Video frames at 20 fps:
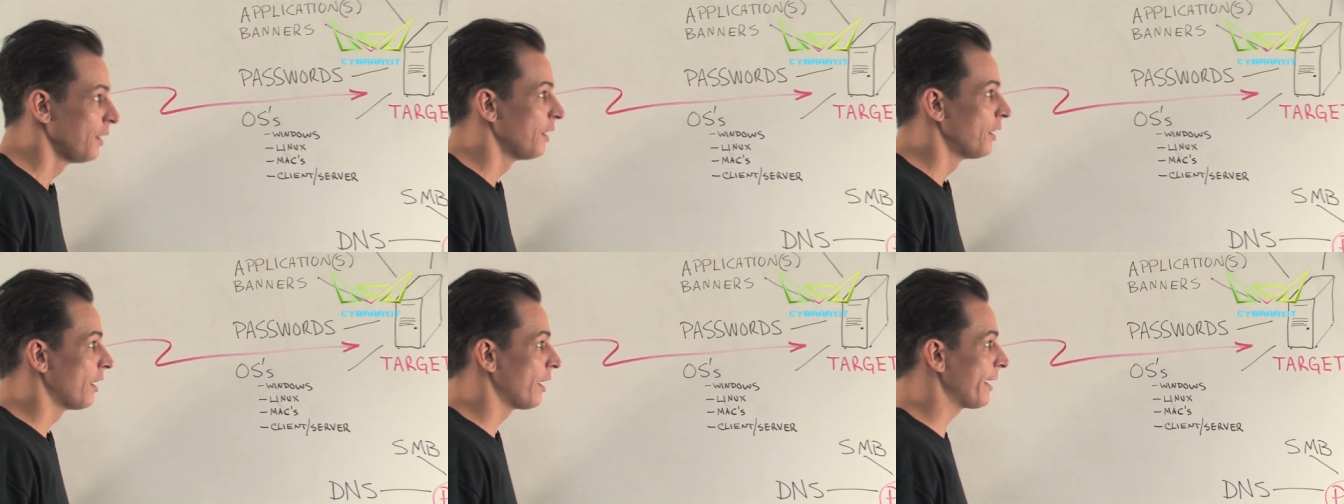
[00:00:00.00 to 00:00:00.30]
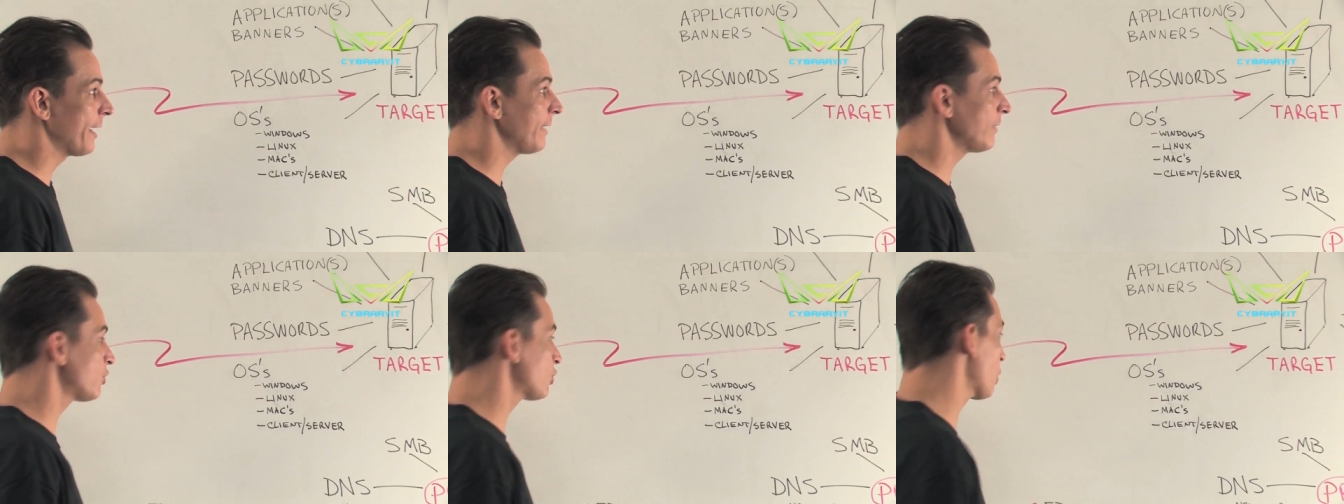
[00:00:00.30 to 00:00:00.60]
All
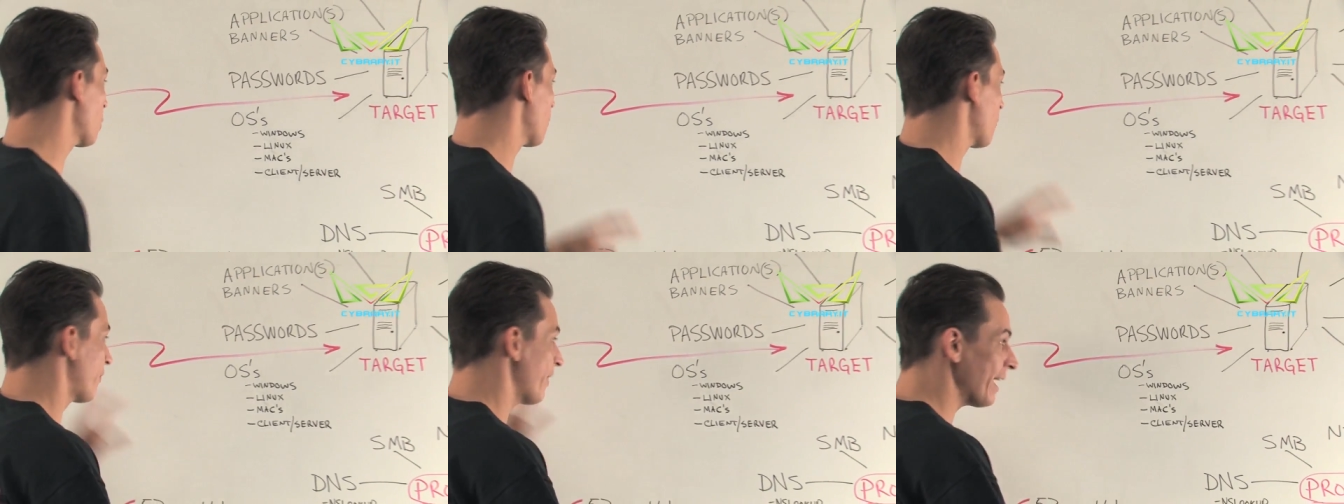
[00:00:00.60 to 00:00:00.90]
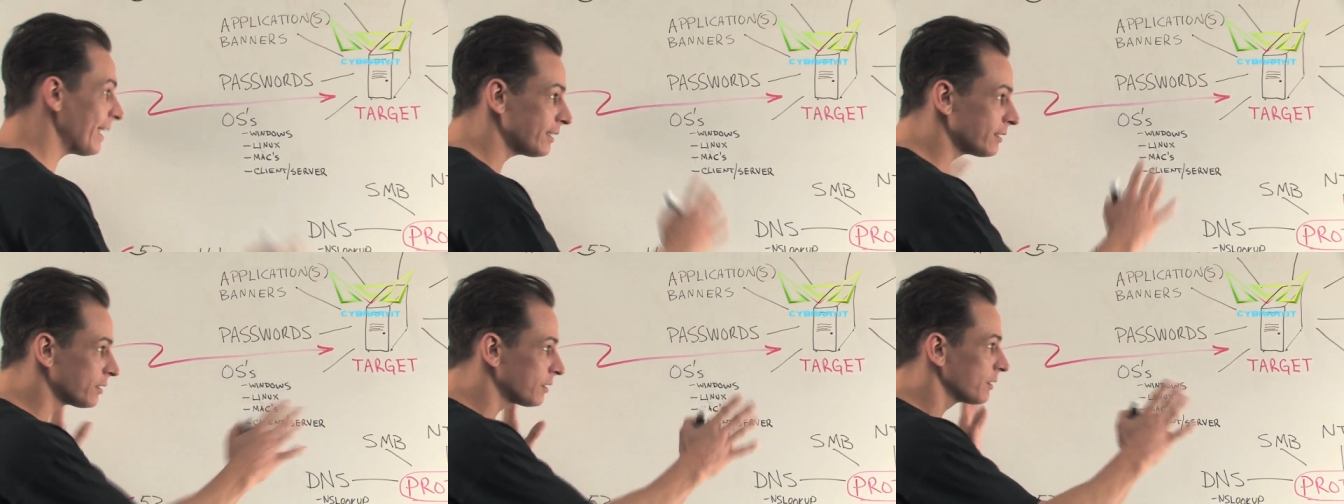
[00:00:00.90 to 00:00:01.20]
right, so
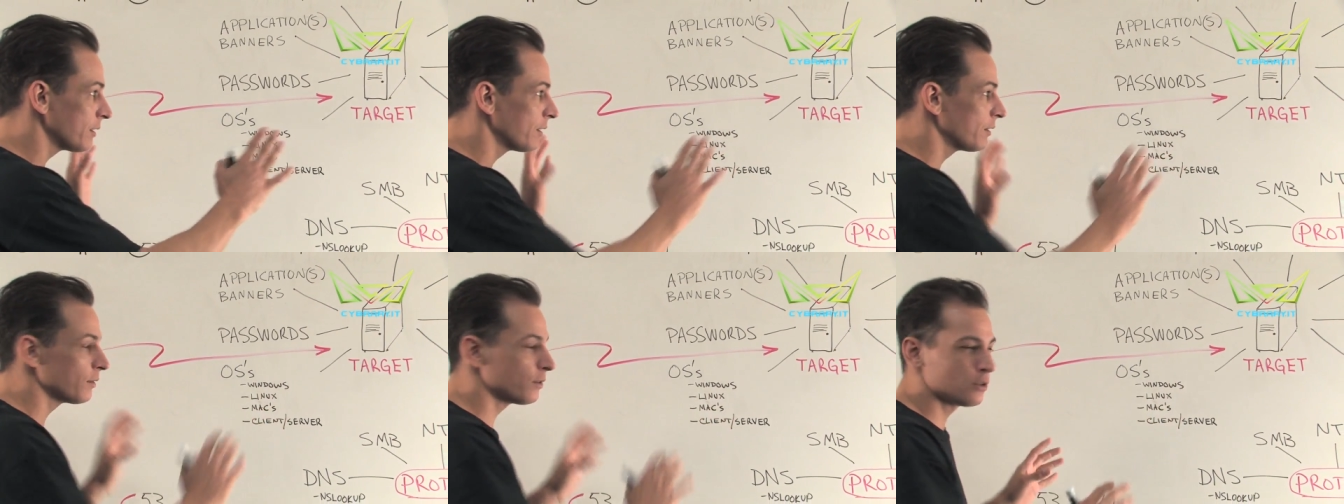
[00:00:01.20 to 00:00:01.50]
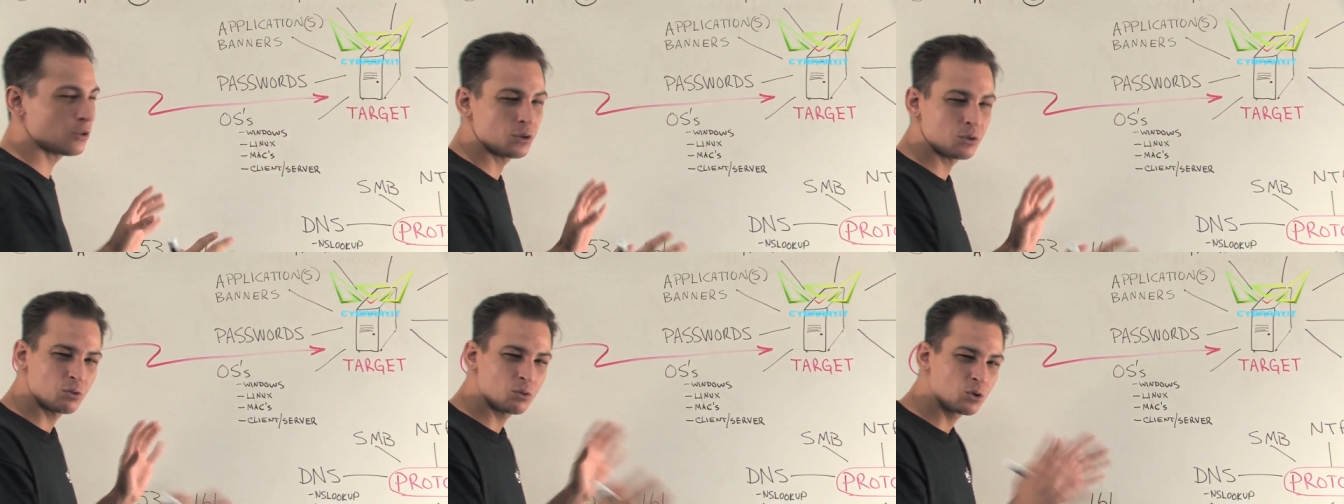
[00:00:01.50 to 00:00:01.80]
that's a
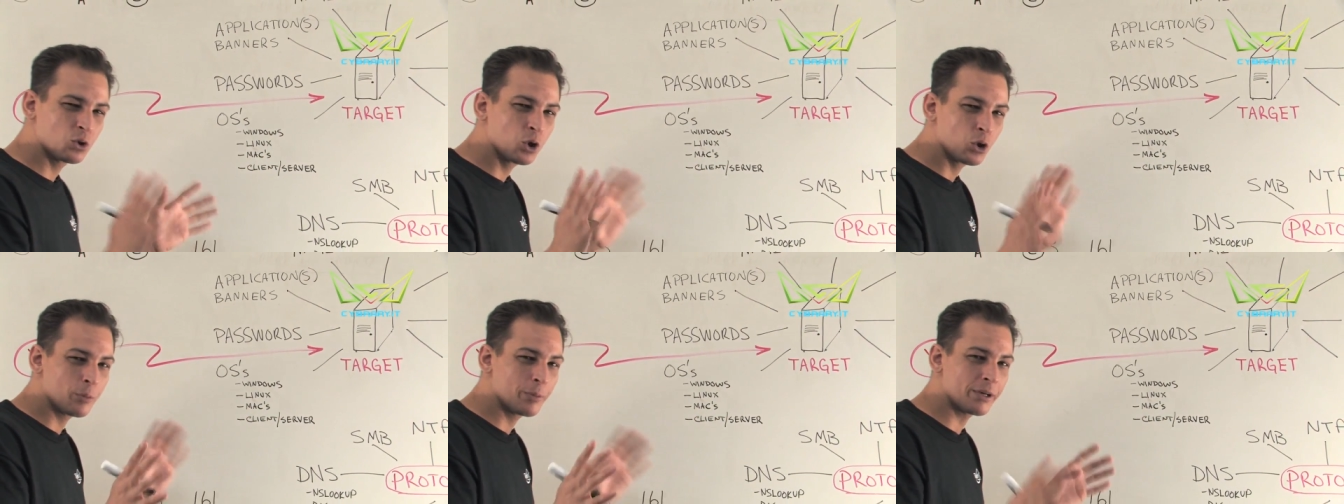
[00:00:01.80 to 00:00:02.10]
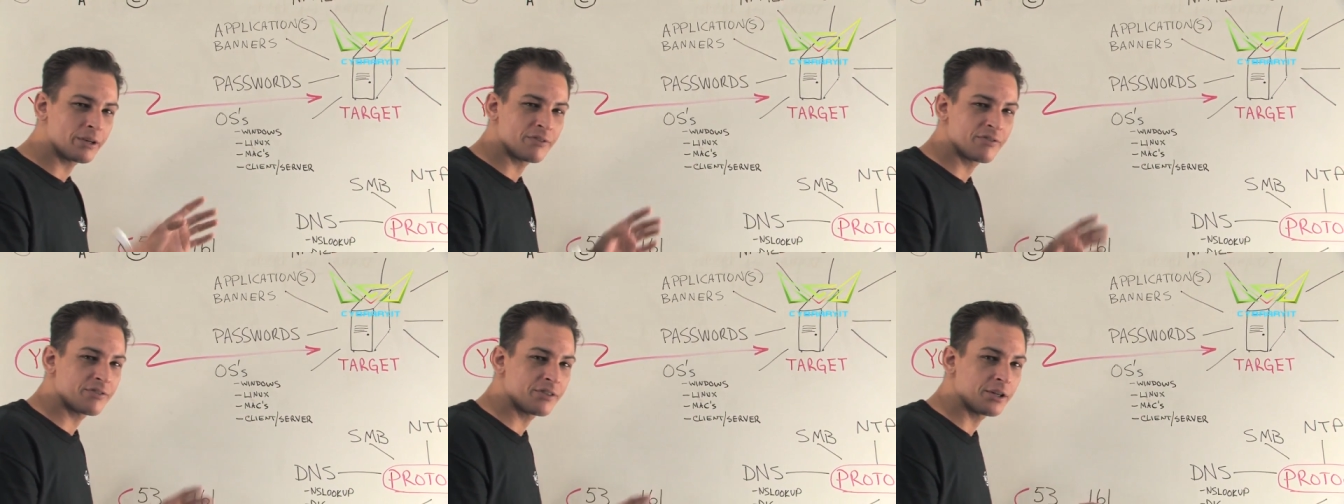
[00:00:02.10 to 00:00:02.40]
little bit
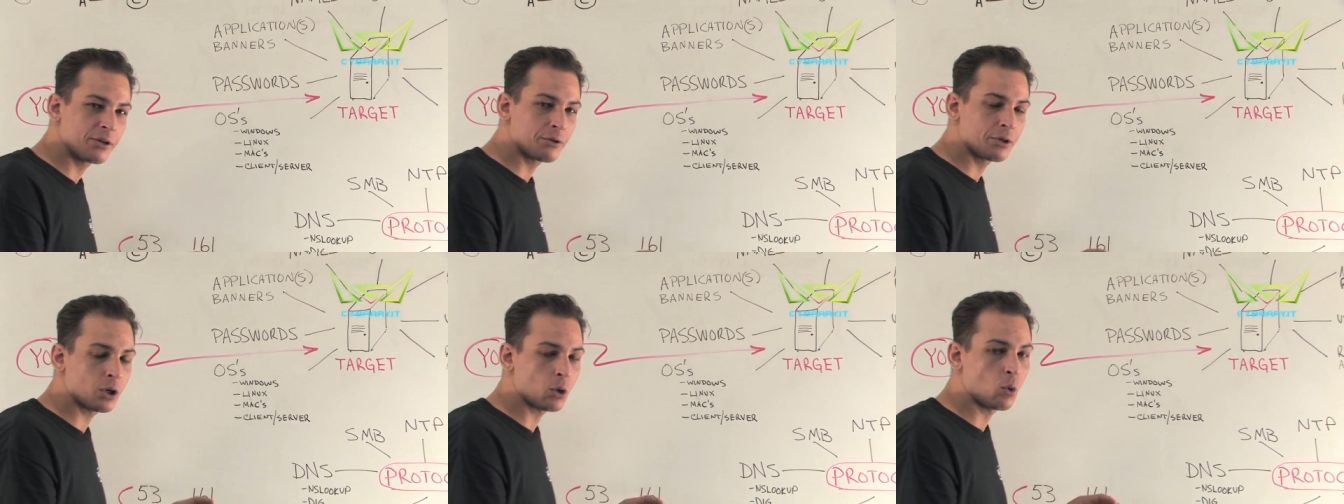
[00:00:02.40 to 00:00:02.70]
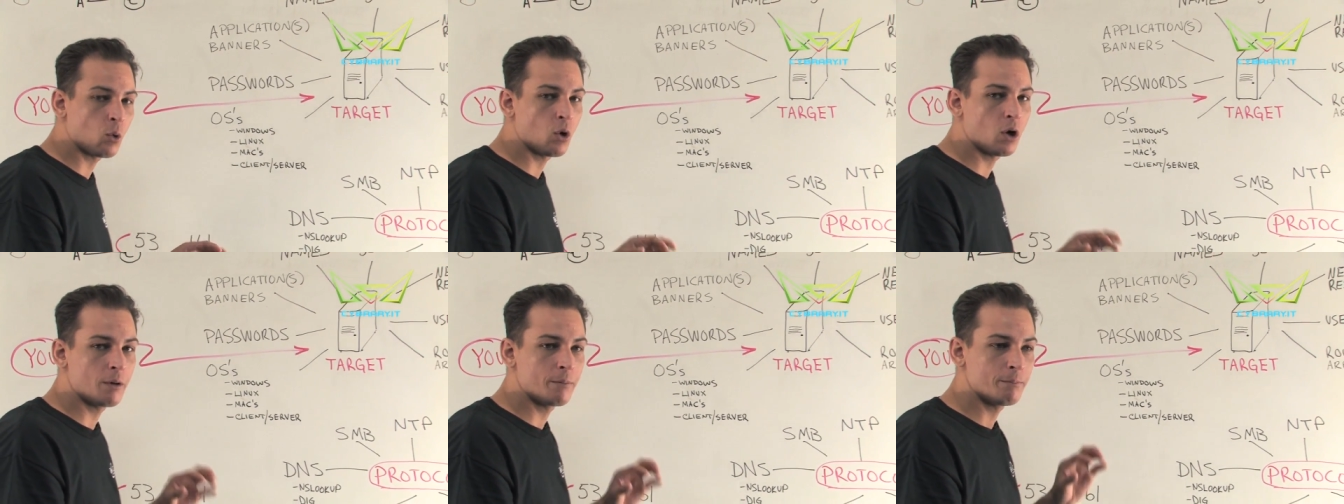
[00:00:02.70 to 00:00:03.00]
of theory
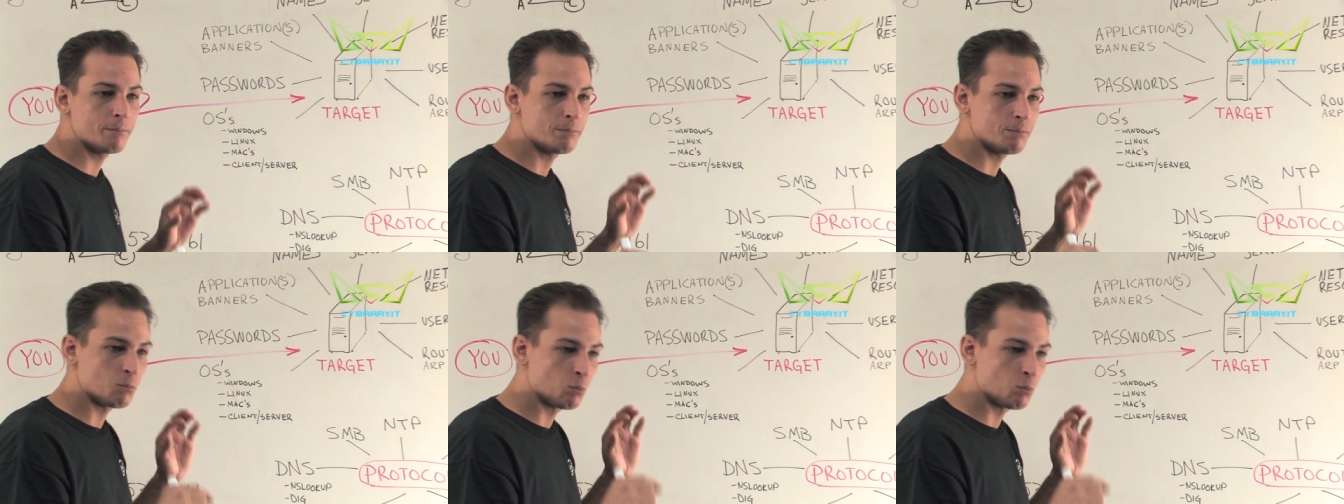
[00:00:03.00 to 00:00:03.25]
on